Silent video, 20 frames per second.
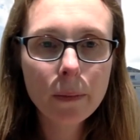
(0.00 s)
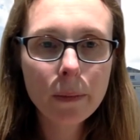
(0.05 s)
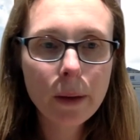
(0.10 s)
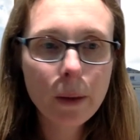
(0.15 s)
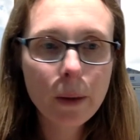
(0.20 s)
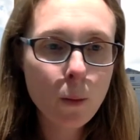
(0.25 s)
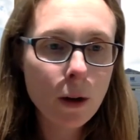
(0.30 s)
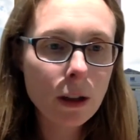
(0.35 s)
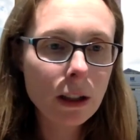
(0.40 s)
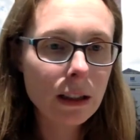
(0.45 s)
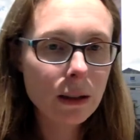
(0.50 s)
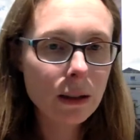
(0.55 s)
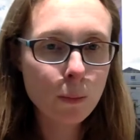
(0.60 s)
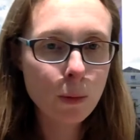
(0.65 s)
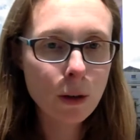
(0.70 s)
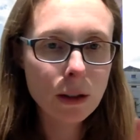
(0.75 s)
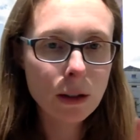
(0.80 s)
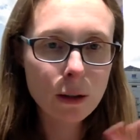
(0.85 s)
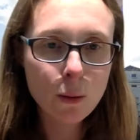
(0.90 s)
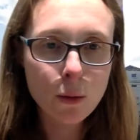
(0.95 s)
once
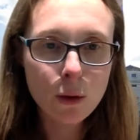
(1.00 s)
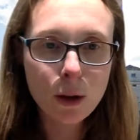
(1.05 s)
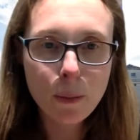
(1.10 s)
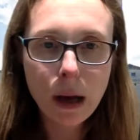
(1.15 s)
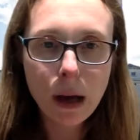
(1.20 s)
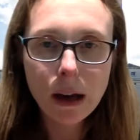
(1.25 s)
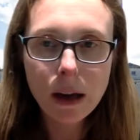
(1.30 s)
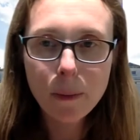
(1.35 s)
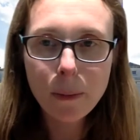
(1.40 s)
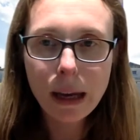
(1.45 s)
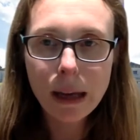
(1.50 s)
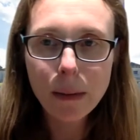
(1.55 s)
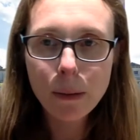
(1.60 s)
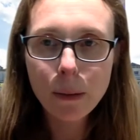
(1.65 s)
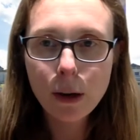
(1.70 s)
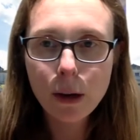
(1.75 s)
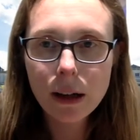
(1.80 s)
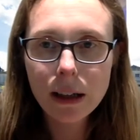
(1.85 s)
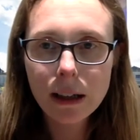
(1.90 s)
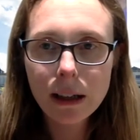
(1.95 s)
all the
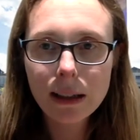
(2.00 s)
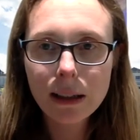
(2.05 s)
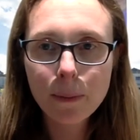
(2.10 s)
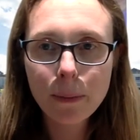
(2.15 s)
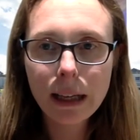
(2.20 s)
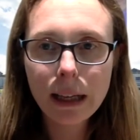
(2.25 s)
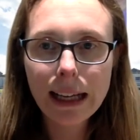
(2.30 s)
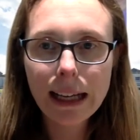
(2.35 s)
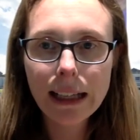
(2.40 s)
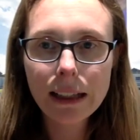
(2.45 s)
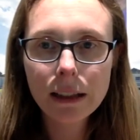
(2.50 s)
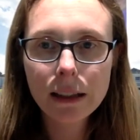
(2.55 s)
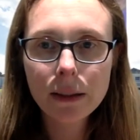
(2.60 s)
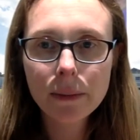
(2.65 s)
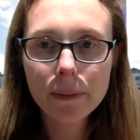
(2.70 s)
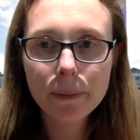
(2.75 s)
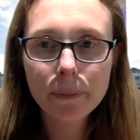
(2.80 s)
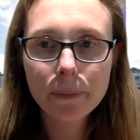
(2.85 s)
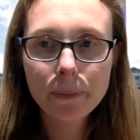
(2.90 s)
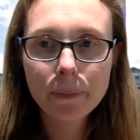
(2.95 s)
paperwork is in place.
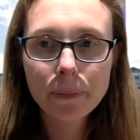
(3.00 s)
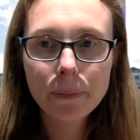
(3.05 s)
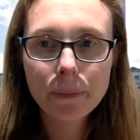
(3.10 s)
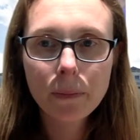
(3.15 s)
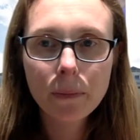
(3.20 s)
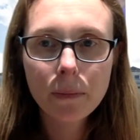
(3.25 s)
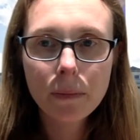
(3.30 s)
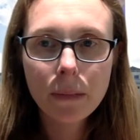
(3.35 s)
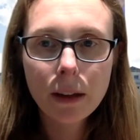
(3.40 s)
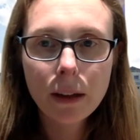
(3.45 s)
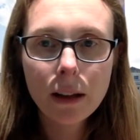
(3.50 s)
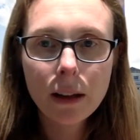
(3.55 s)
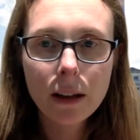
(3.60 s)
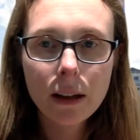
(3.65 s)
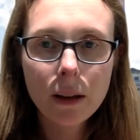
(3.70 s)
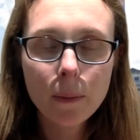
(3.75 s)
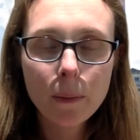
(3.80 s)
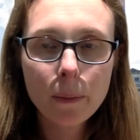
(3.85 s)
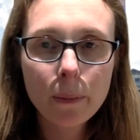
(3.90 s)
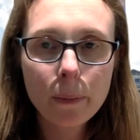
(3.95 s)

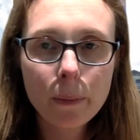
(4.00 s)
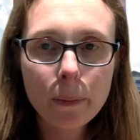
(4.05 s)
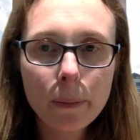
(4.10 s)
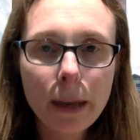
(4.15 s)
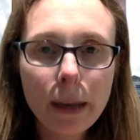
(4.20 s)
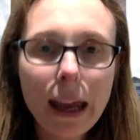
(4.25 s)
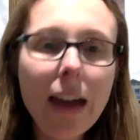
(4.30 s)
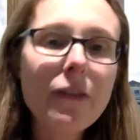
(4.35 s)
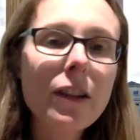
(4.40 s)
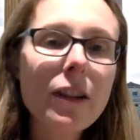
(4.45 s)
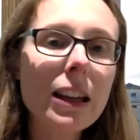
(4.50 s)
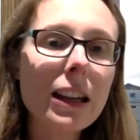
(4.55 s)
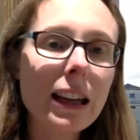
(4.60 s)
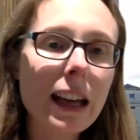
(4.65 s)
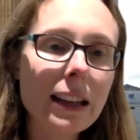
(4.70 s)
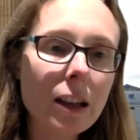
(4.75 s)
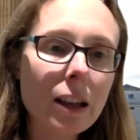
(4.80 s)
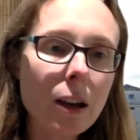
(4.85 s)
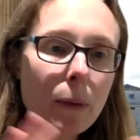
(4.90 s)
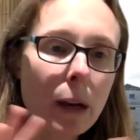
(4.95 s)
But everything
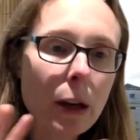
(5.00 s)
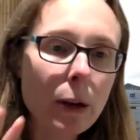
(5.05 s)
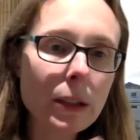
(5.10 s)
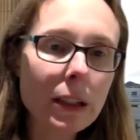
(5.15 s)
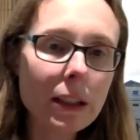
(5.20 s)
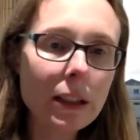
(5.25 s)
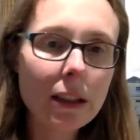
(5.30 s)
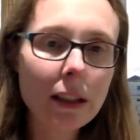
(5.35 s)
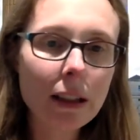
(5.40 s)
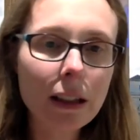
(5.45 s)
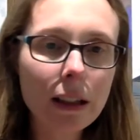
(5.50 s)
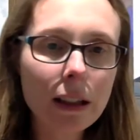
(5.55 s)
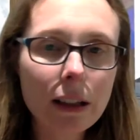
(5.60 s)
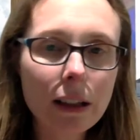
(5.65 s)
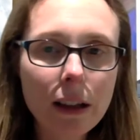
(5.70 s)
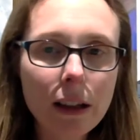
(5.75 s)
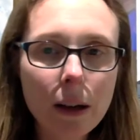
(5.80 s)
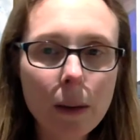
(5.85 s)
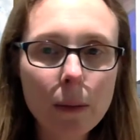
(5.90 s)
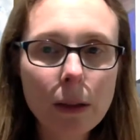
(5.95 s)
gets uploaded to
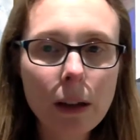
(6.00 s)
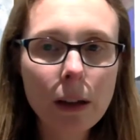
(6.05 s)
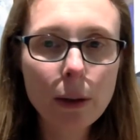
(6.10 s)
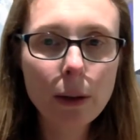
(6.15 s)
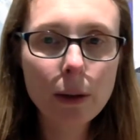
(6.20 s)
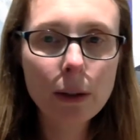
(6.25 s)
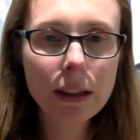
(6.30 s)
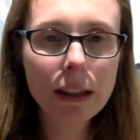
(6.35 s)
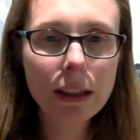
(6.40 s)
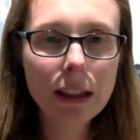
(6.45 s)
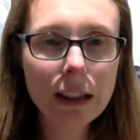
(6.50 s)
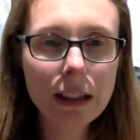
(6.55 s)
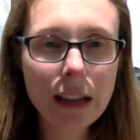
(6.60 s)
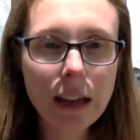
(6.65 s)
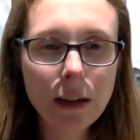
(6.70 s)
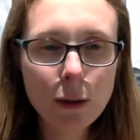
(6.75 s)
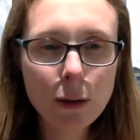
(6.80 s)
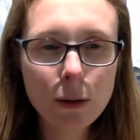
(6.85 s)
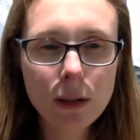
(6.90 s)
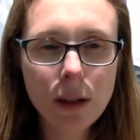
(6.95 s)
the
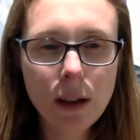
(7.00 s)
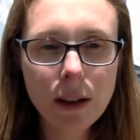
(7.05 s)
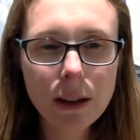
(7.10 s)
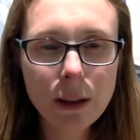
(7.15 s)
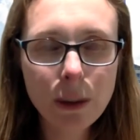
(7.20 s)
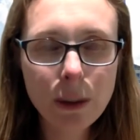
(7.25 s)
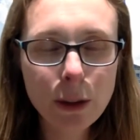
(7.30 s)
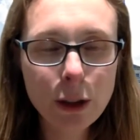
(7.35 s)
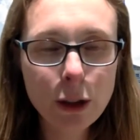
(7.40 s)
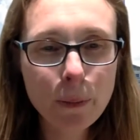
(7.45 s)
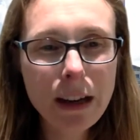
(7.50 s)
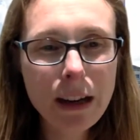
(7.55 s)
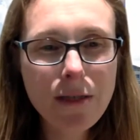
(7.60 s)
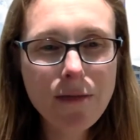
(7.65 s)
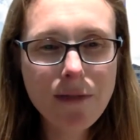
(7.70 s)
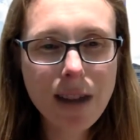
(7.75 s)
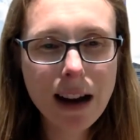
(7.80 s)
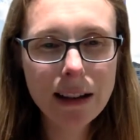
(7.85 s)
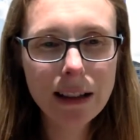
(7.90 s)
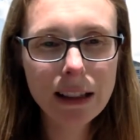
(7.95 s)
central site, so it should be a
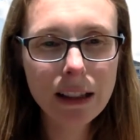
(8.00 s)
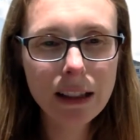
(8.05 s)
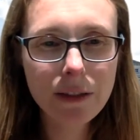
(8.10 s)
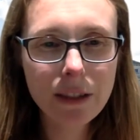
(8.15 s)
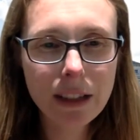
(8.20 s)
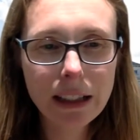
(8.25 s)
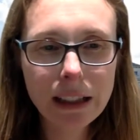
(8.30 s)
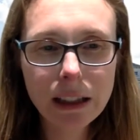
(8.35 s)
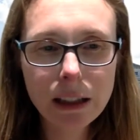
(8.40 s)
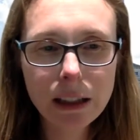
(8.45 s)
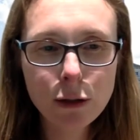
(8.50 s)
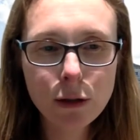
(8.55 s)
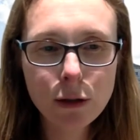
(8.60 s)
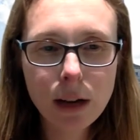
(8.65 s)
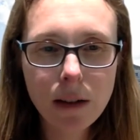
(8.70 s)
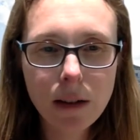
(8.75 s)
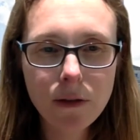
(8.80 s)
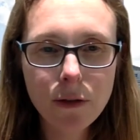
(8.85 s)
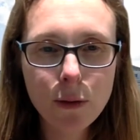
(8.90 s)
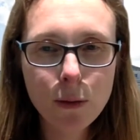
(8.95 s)
relatively
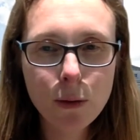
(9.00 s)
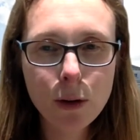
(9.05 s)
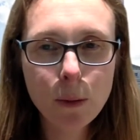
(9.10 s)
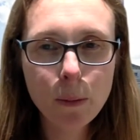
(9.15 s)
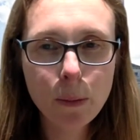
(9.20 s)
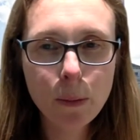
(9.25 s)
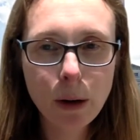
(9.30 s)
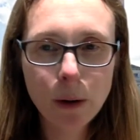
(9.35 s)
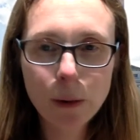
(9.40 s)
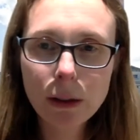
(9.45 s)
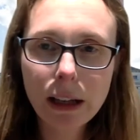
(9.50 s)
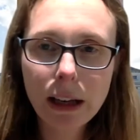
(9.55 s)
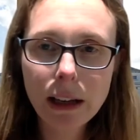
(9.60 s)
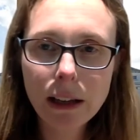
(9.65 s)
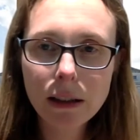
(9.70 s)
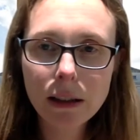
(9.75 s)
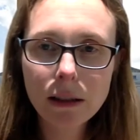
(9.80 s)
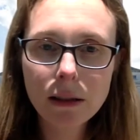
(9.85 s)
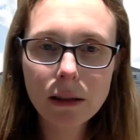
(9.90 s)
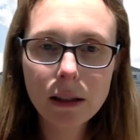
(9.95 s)
straightforward
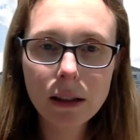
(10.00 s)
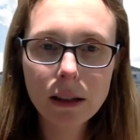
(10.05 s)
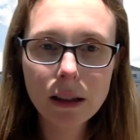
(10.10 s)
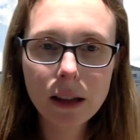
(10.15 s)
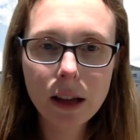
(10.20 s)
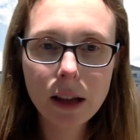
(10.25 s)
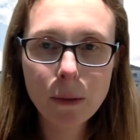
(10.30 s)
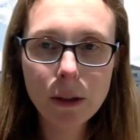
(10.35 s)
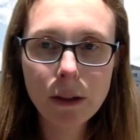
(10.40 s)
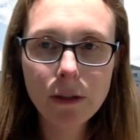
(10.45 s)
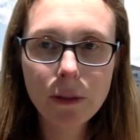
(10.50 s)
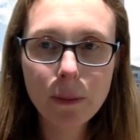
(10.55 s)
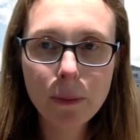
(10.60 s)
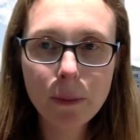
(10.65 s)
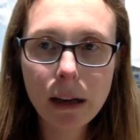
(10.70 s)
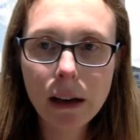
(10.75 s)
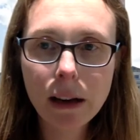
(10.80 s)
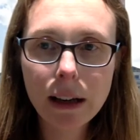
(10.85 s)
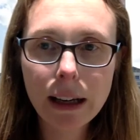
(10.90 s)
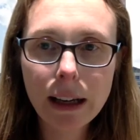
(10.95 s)
process in terms of
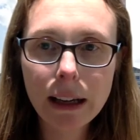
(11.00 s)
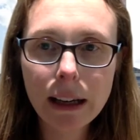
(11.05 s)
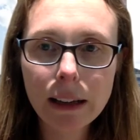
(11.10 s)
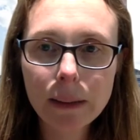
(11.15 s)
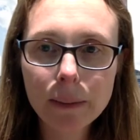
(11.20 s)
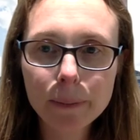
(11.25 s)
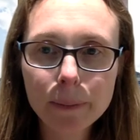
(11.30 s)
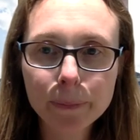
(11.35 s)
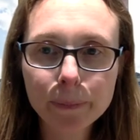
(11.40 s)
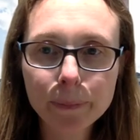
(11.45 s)
applying.